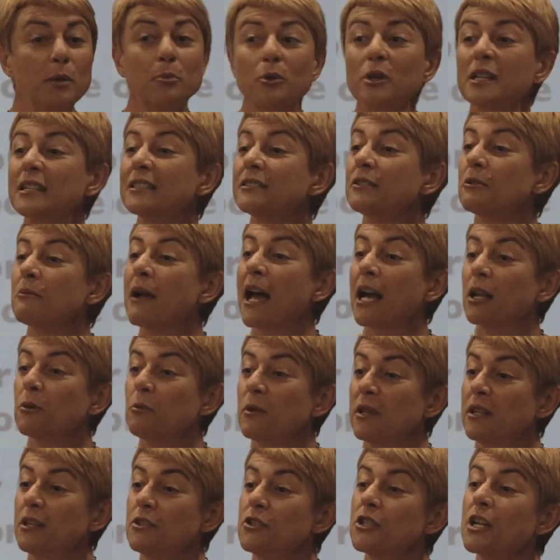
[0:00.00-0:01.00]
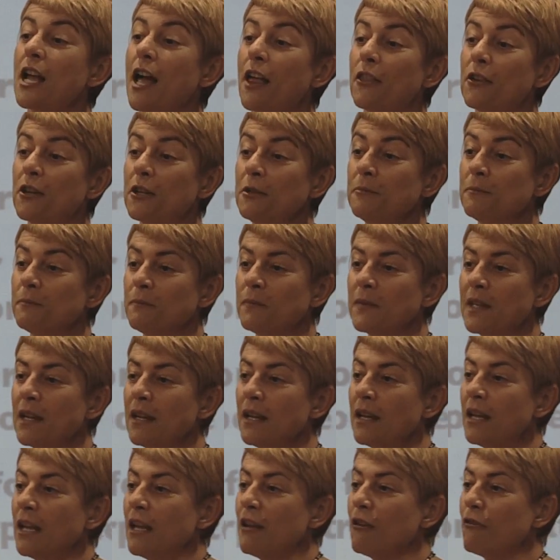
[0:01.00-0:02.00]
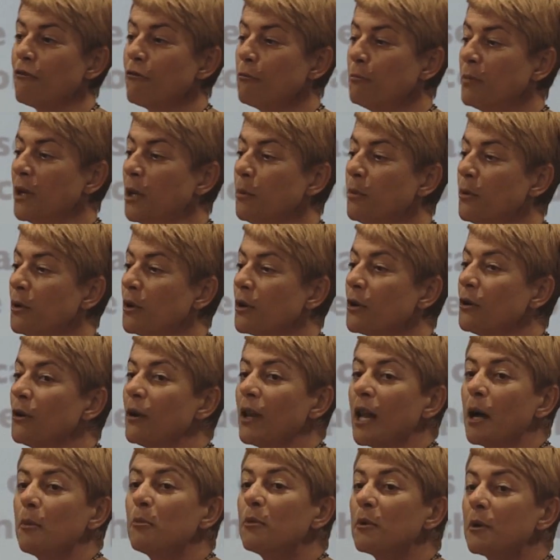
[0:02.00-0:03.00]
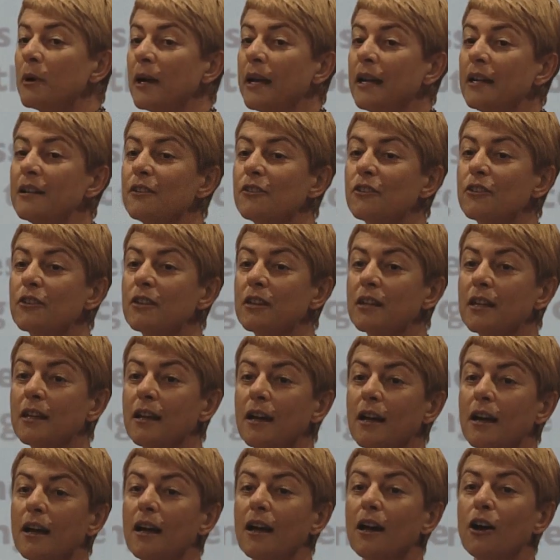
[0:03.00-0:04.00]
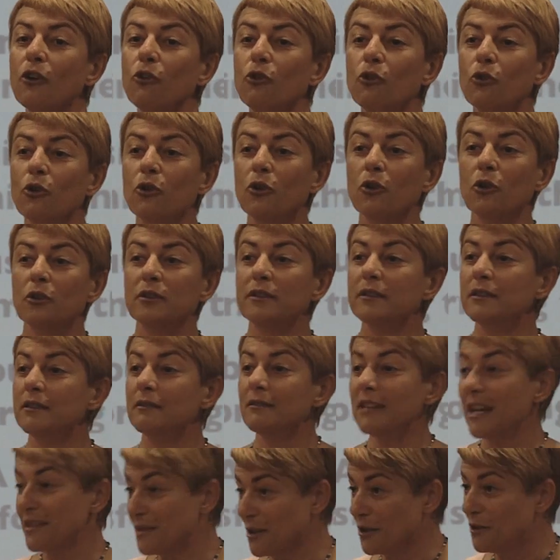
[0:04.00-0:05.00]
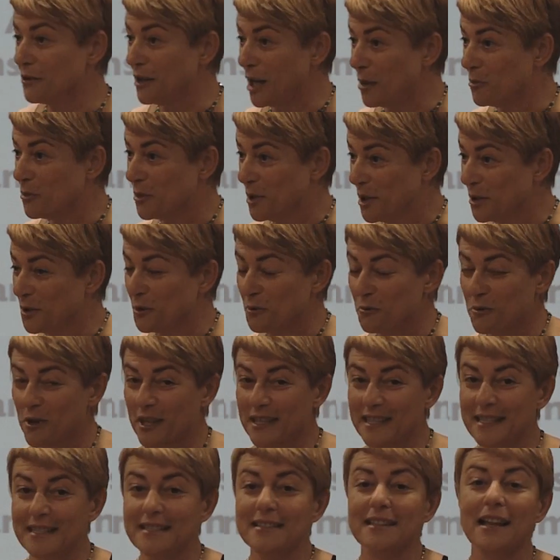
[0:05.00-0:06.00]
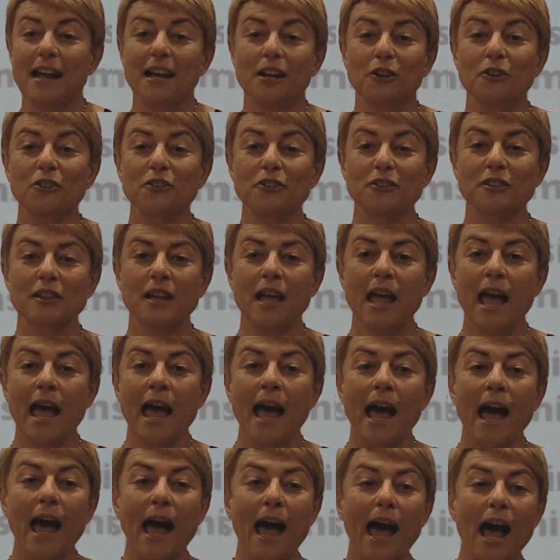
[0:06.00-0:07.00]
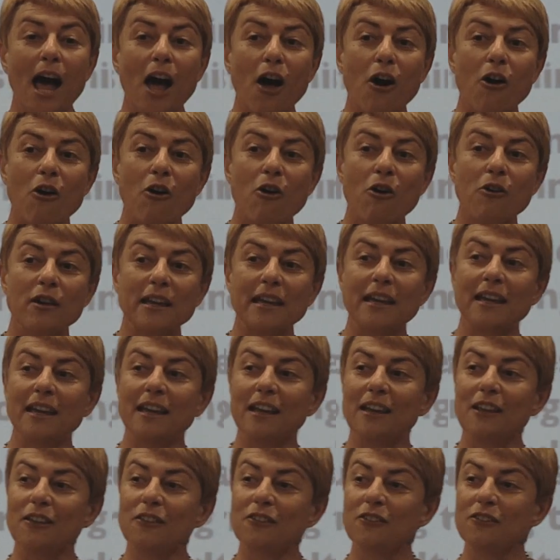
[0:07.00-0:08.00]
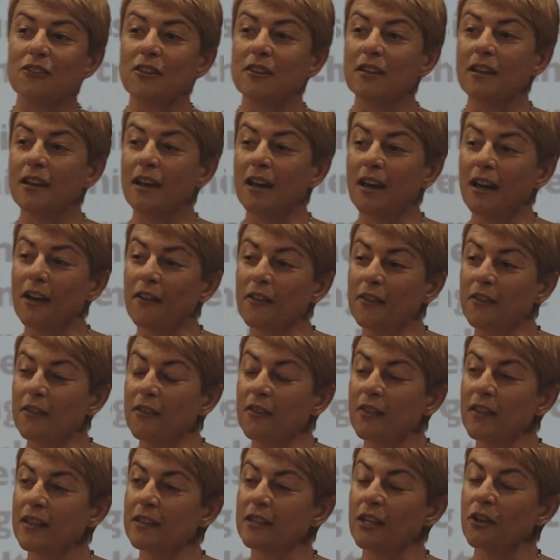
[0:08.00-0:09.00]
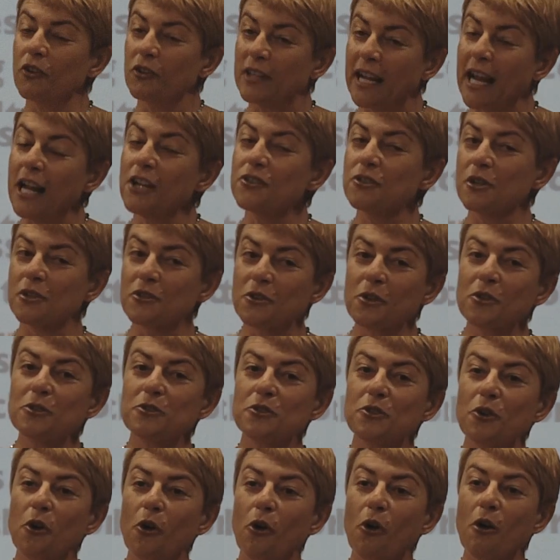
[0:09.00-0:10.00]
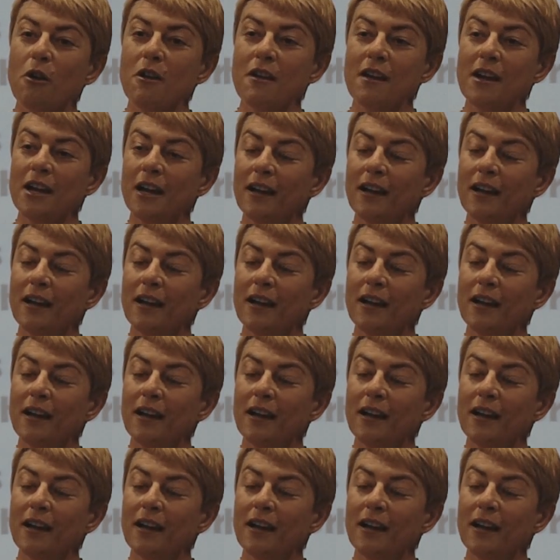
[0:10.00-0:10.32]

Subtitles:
people interact with each other, if people collaborate or doesn't collaborate or works in silos. How is, the culture is also